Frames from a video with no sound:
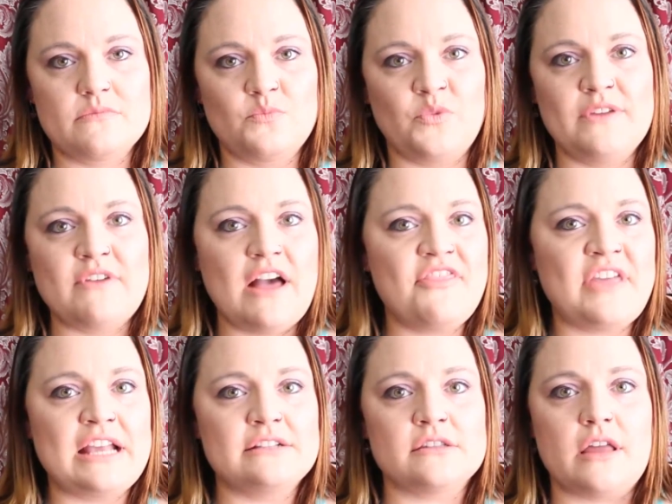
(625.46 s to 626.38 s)
we've got
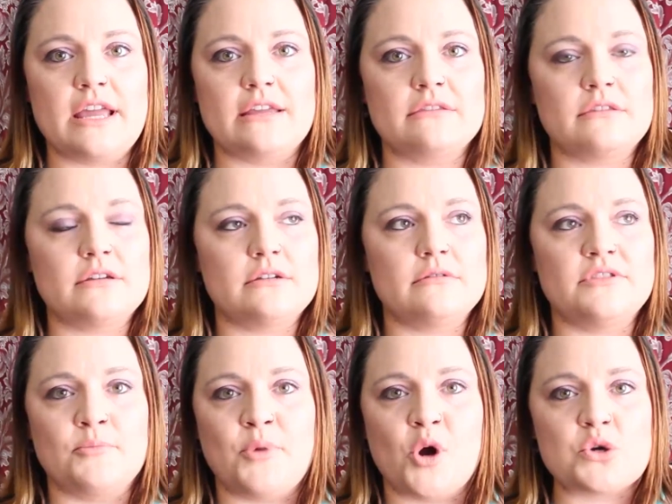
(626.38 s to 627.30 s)
things like
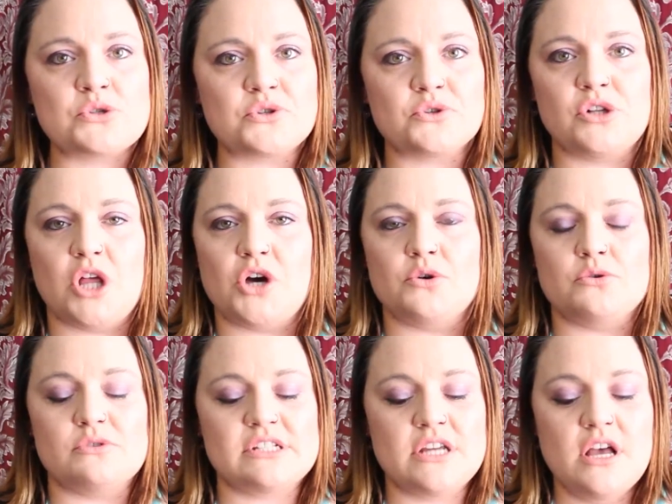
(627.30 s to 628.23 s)
the bars are
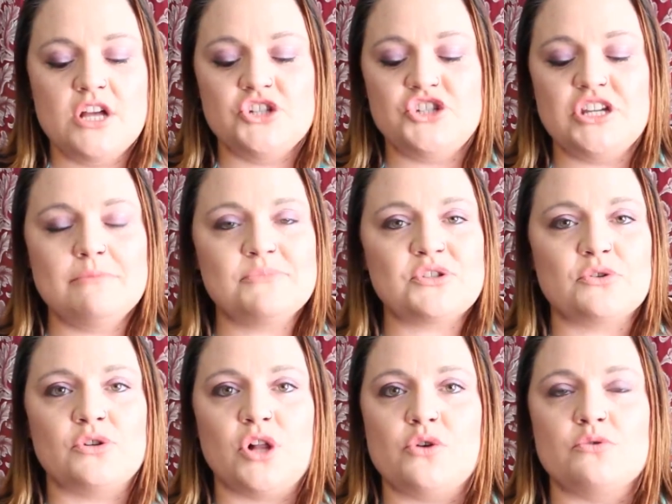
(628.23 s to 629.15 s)
closed, gyms are
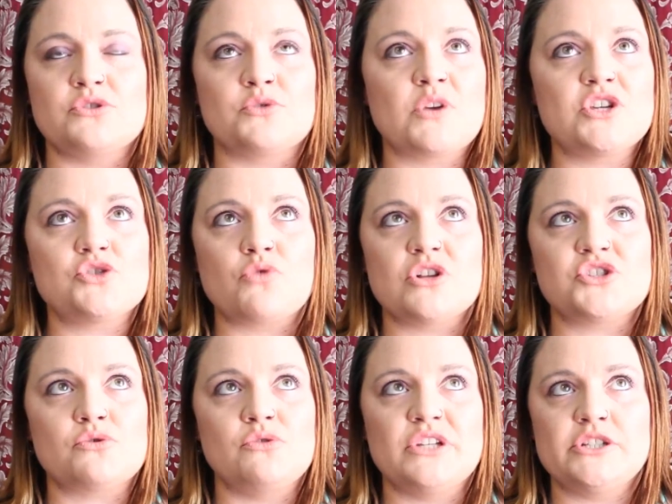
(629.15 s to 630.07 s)
closed, the
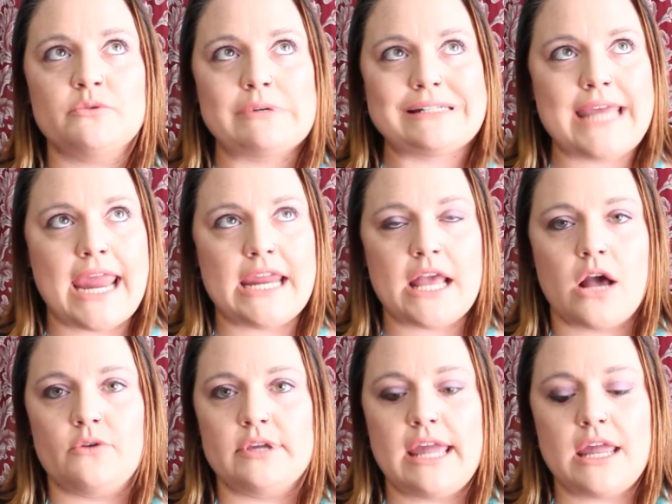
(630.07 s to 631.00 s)
restaurants are only doing
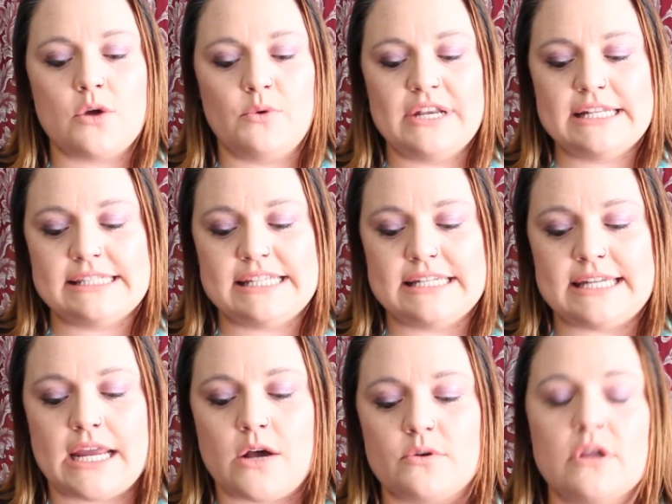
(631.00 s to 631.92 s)
takeout, you can't go in and sit
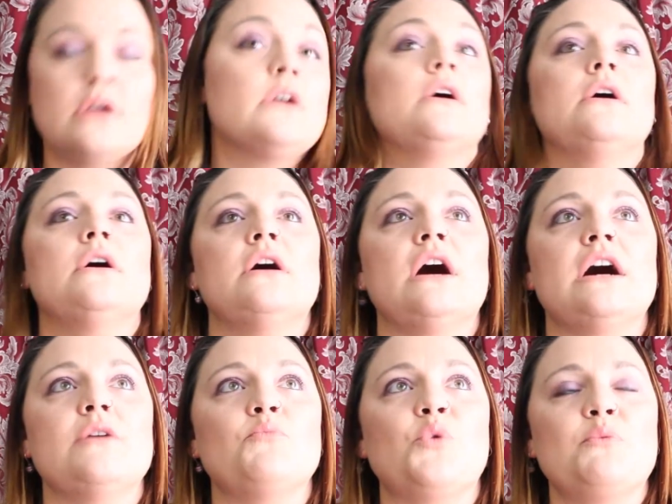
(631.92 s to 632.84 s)
down.
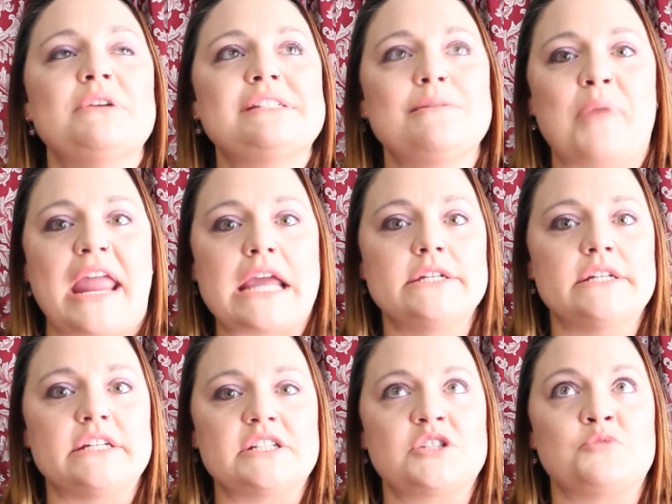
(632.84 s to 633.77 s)
We went to
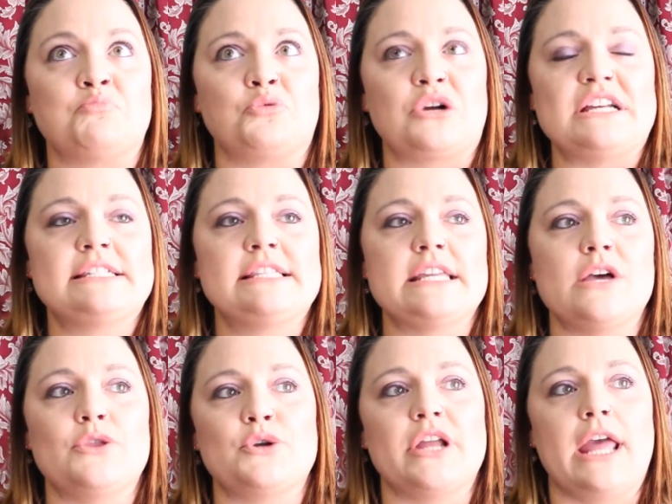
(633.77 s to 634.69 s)
Panda Express the
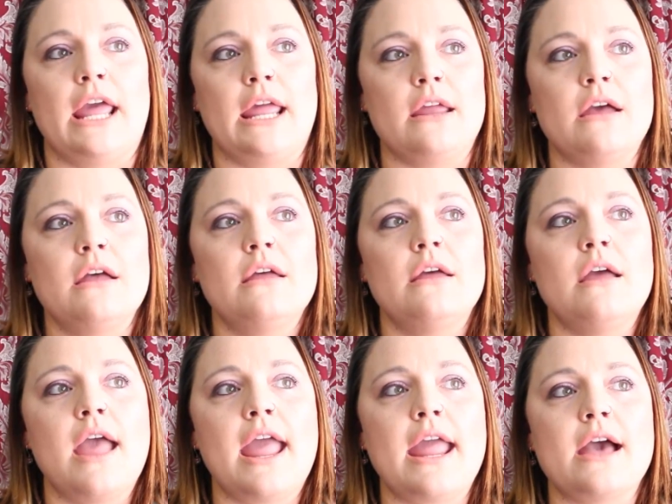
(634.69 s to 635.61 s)
other day,
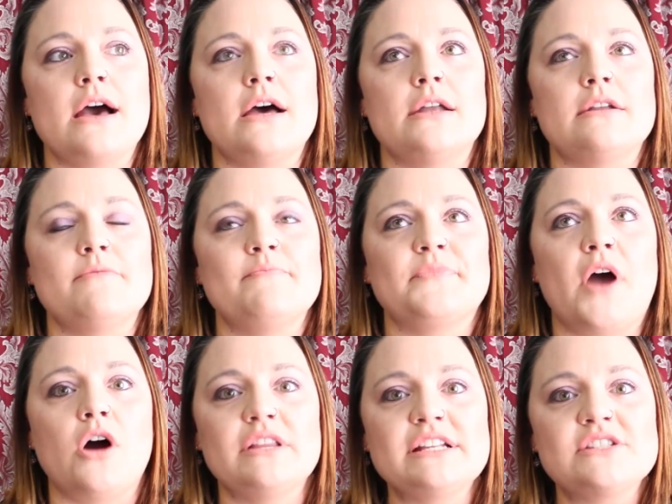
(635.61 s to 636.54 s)
and
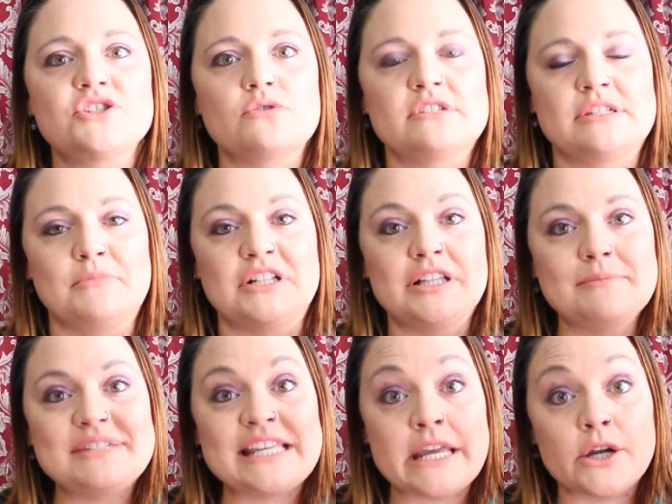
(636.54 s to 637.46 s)
I'll insert some
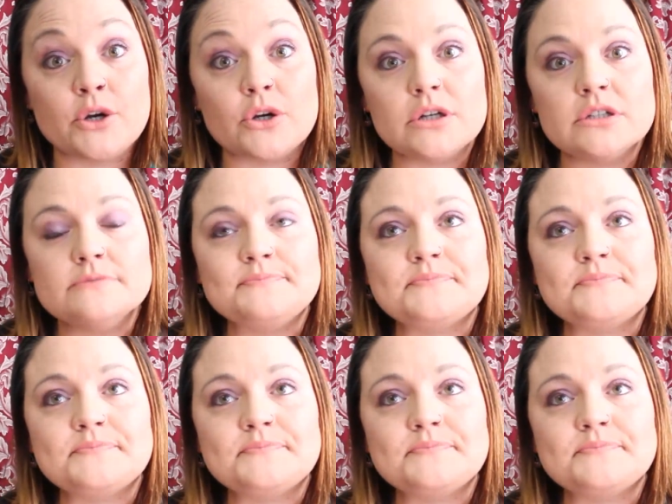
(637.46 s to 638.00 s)
clips here.